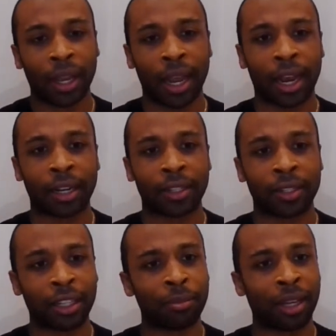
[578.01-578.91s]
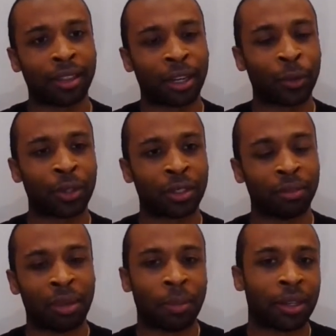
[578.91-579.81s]
And it seemed like there was
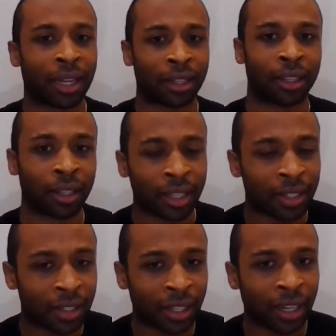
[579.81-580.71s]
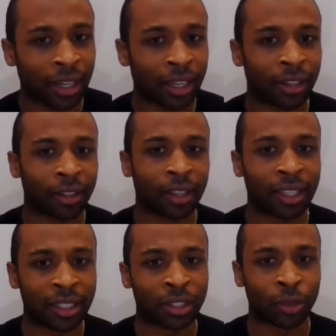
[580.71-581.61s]
maybe like glistening in it
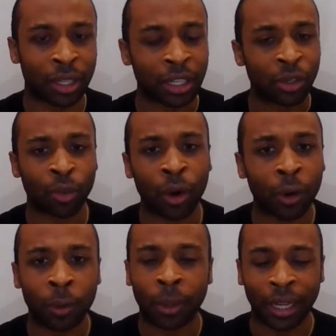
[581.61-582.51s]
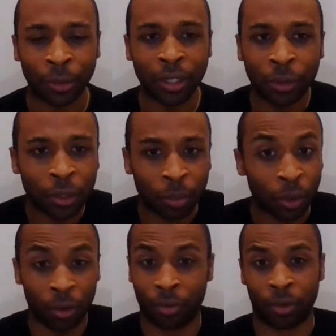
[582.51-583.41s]
in his robe, but it was
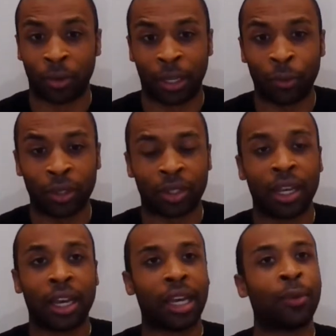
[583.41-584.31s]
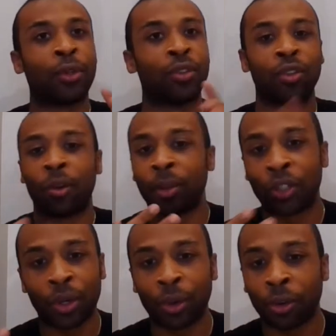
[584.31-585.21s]
beautiful. It was no
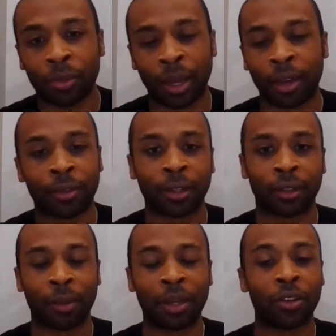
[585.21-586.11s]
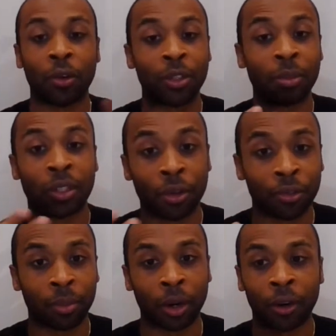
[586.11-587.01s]
material from heaven. I mean, no material
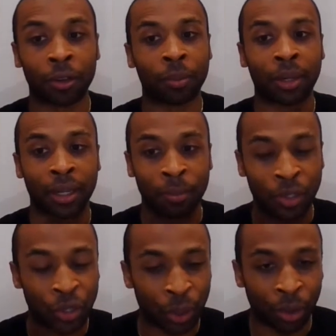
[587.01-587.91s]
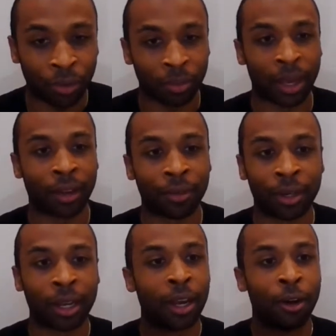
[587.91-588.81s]
from earth, but a material from
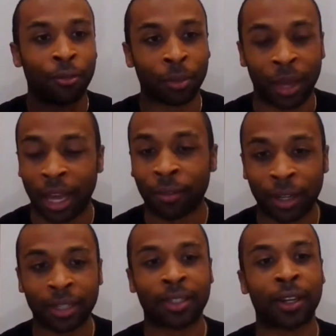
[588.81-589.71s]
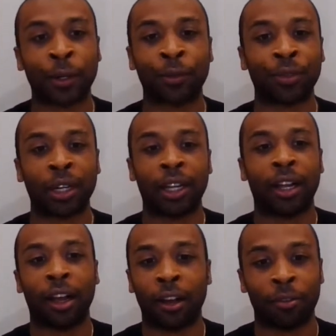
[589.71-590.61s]
heaven itself,
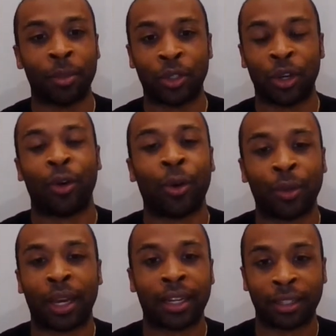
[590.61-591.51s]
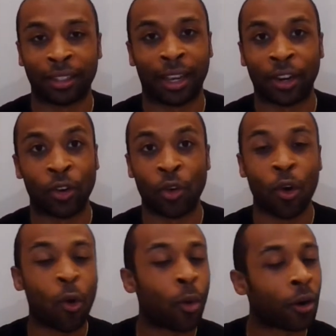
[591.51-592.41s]
of material that can
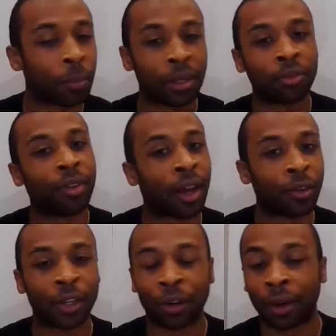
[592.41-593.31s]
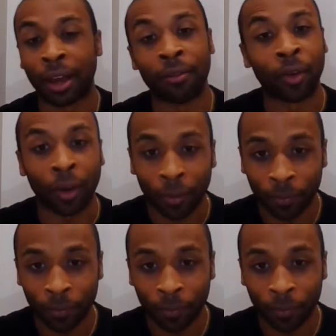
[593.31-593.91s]
nowhere be found here ever.